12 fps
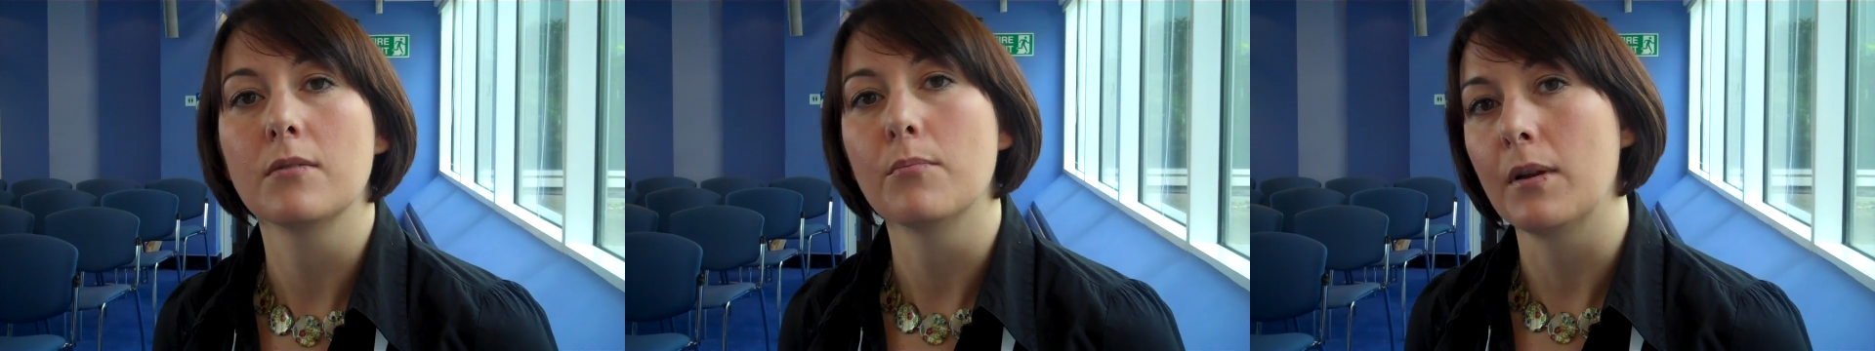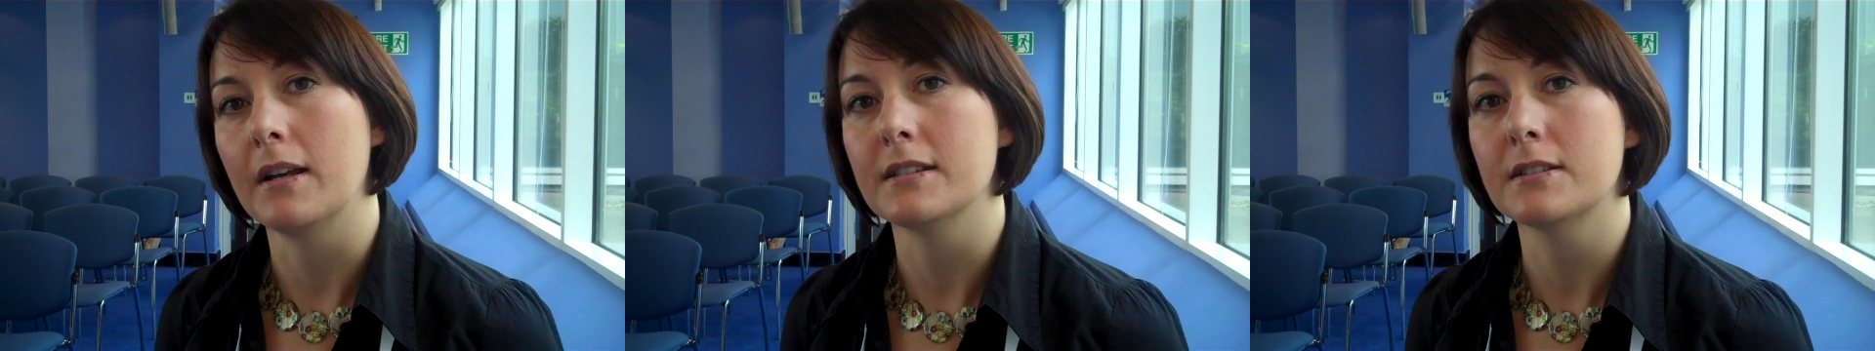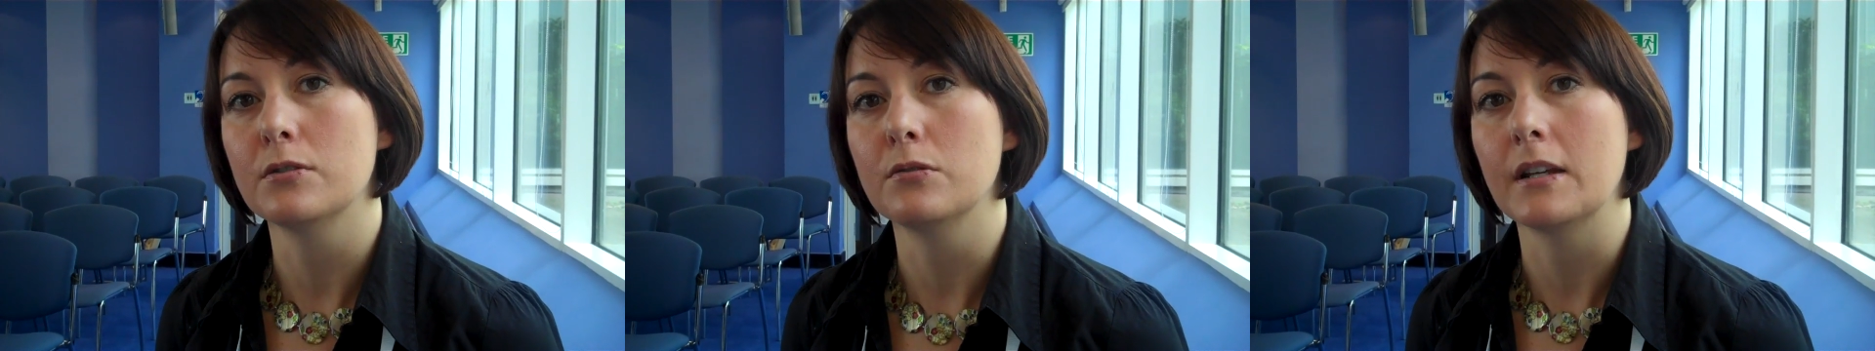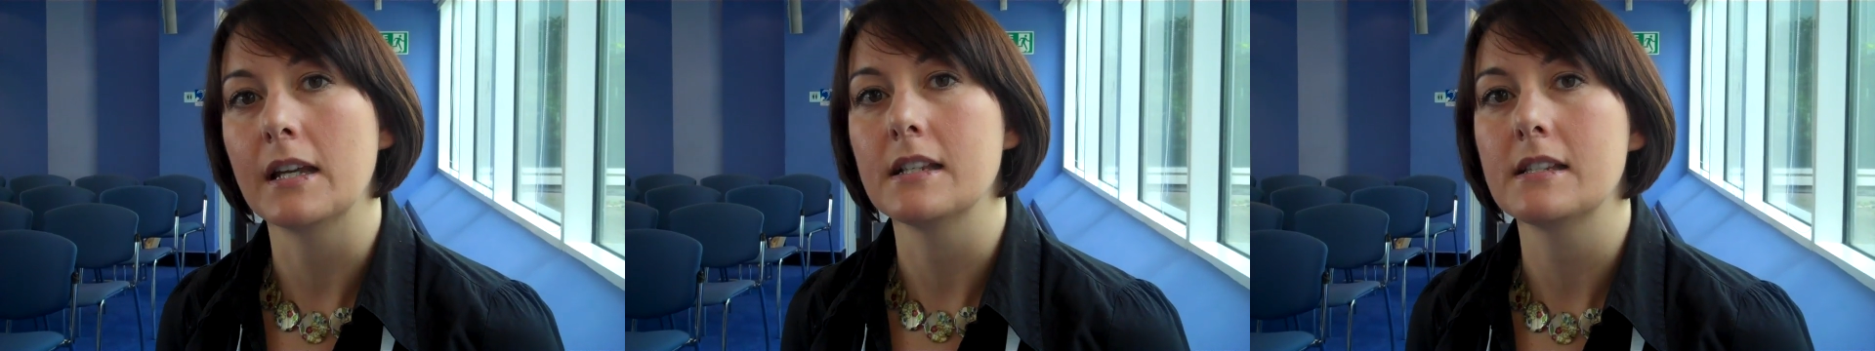compliance
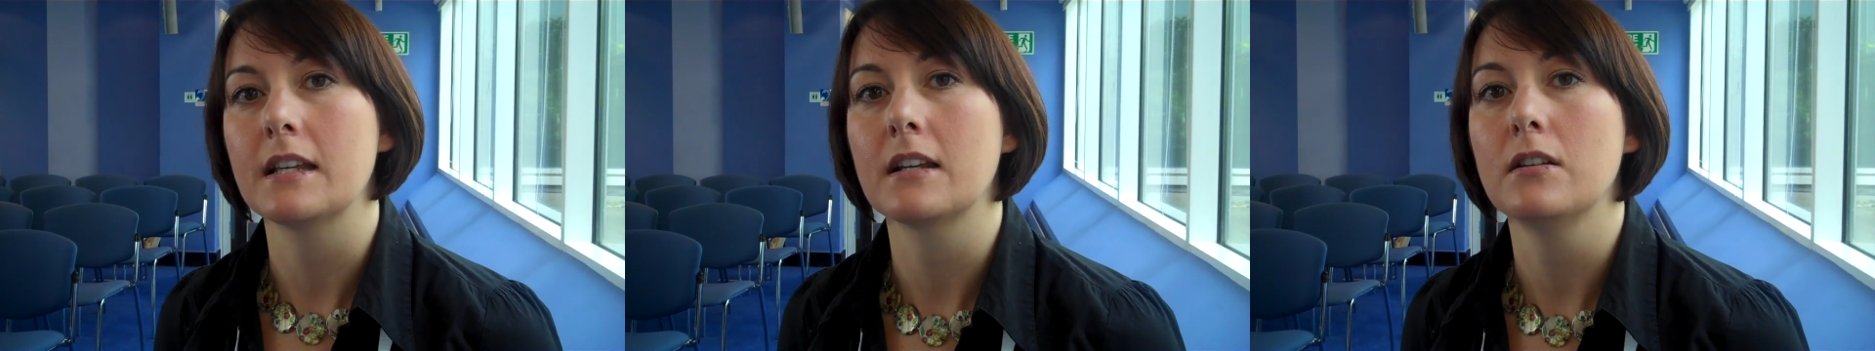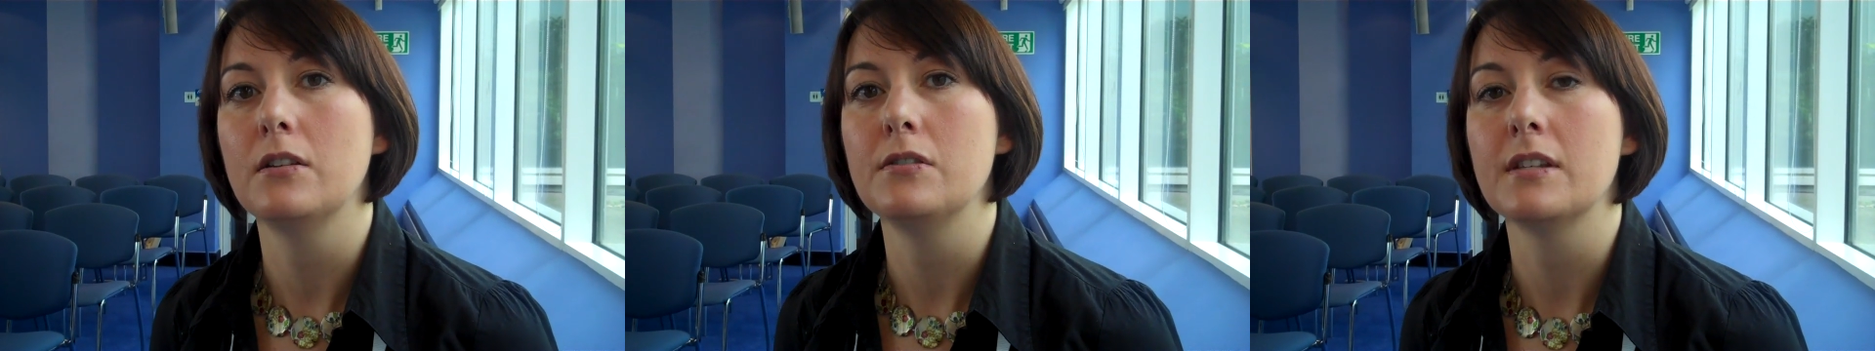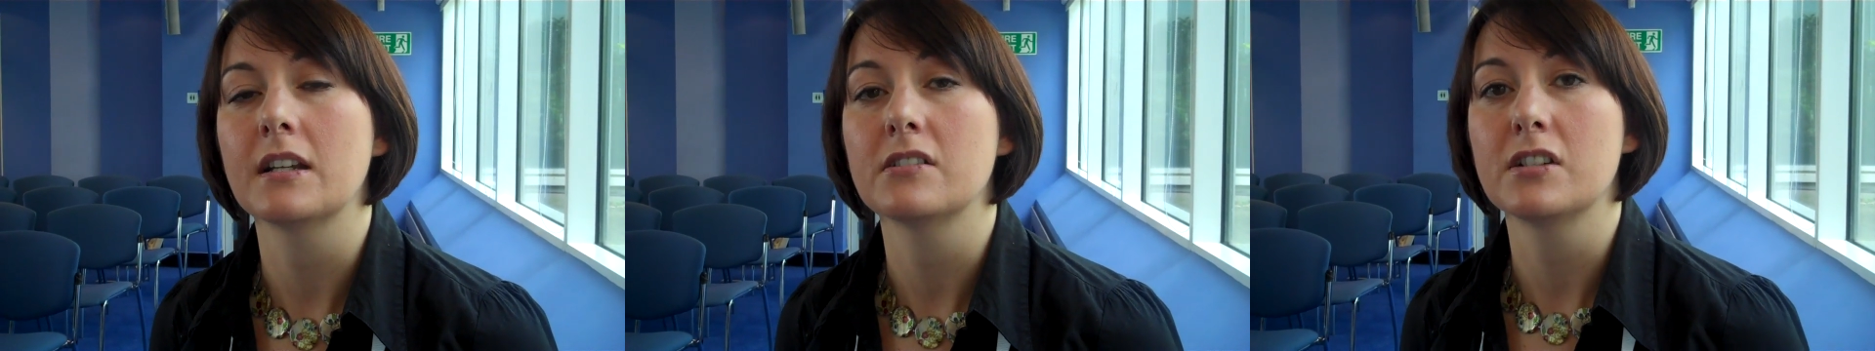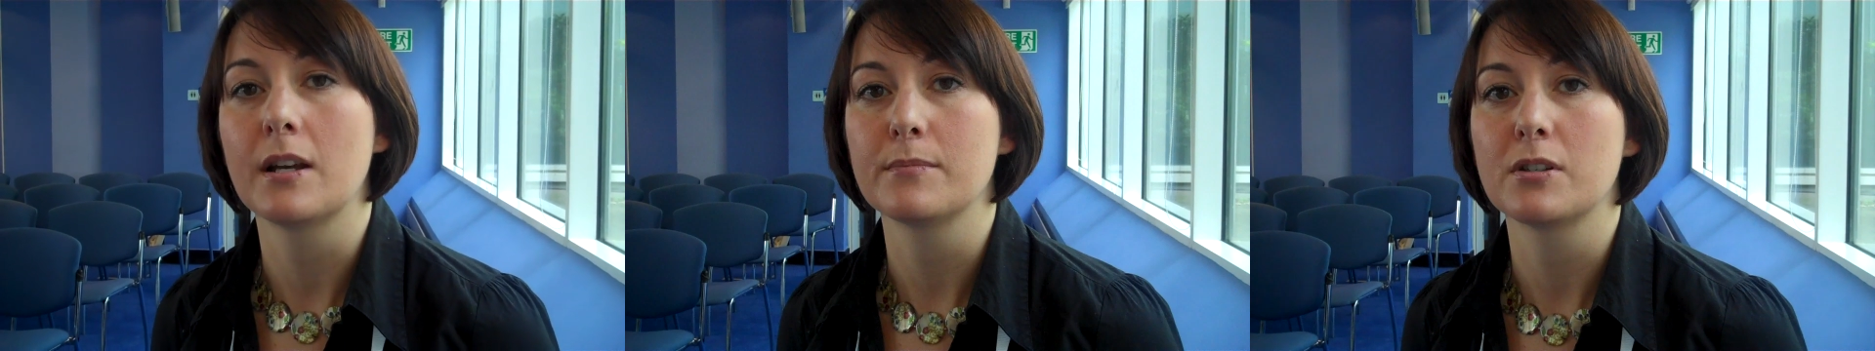toolkit including
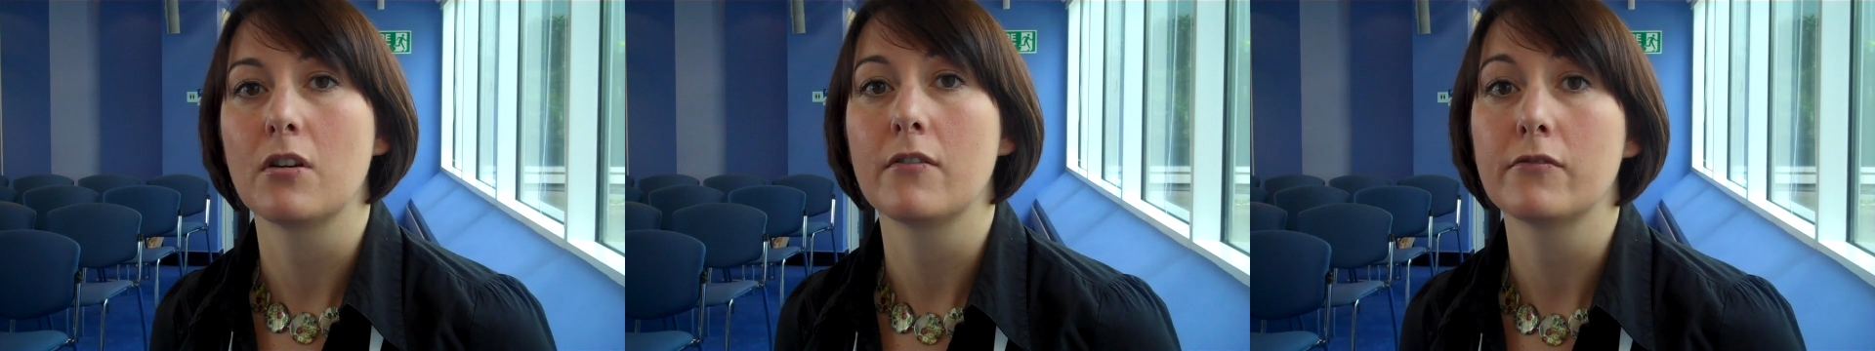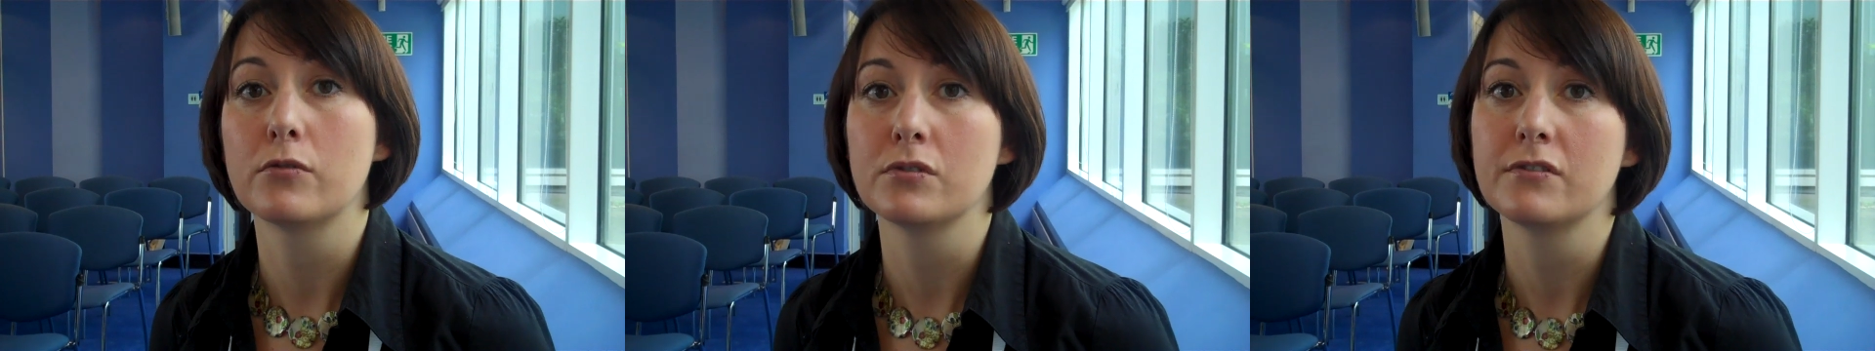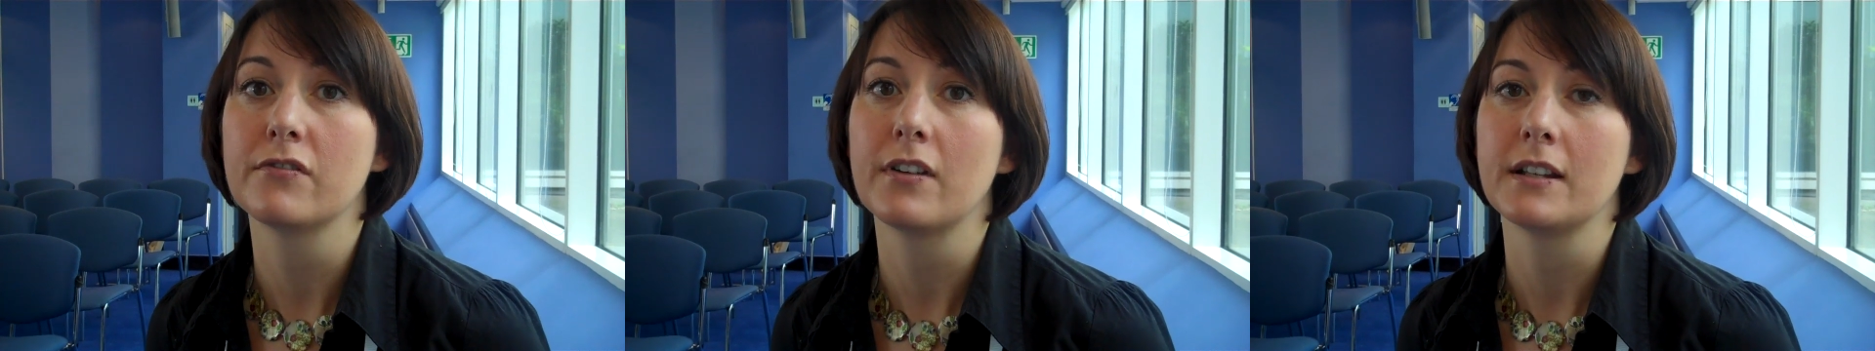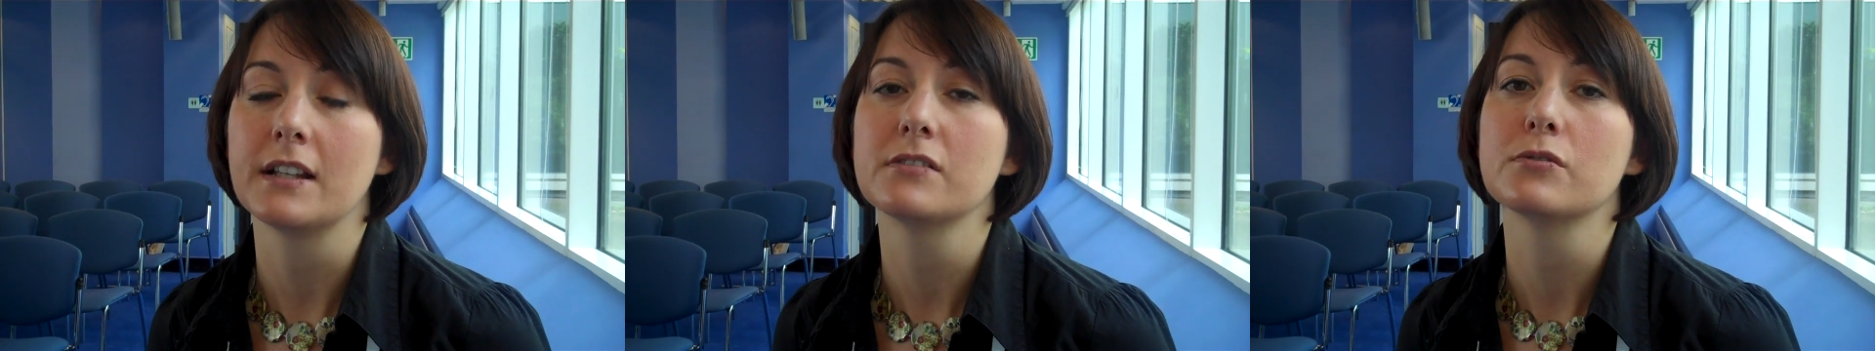a chapter on fraud and
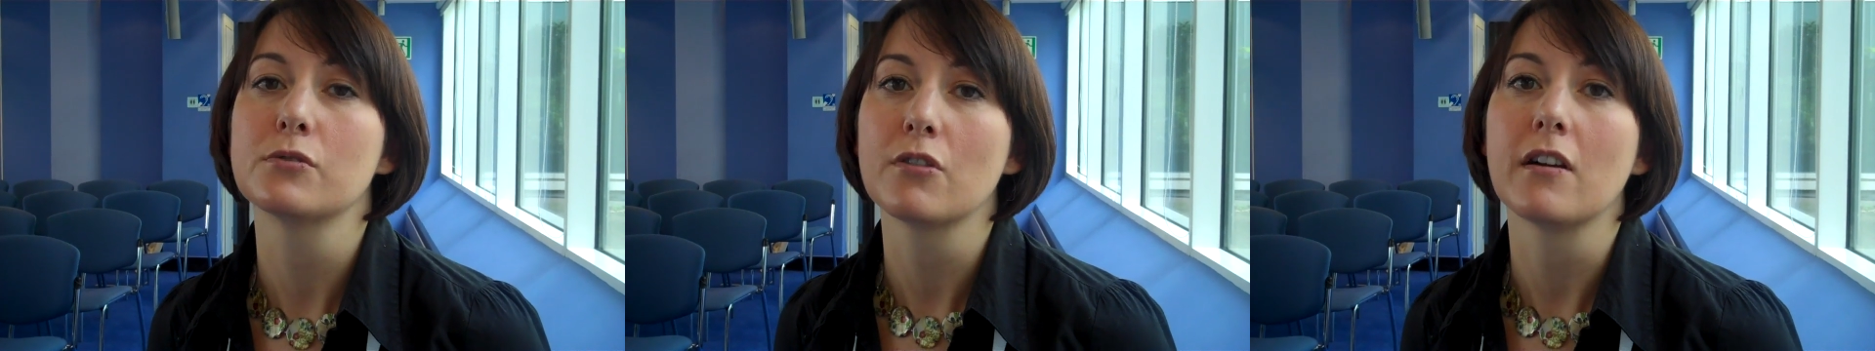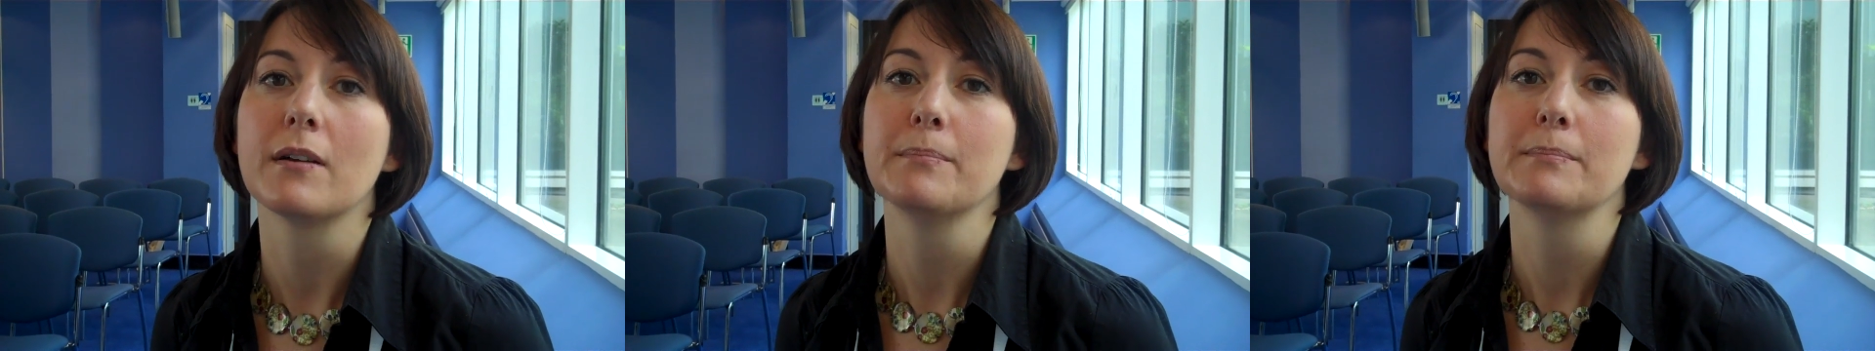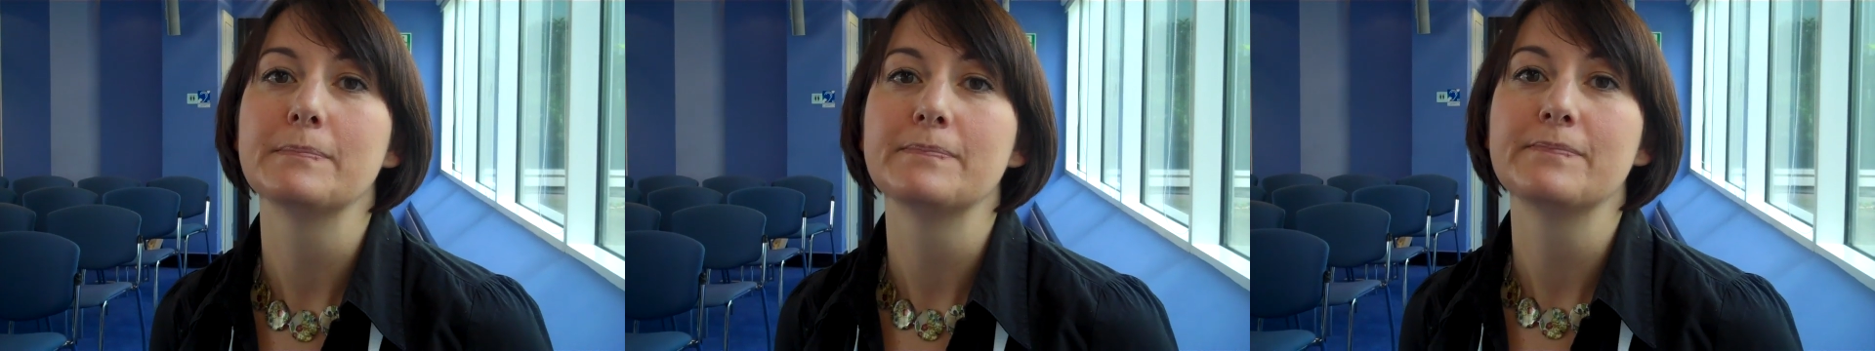financial crime.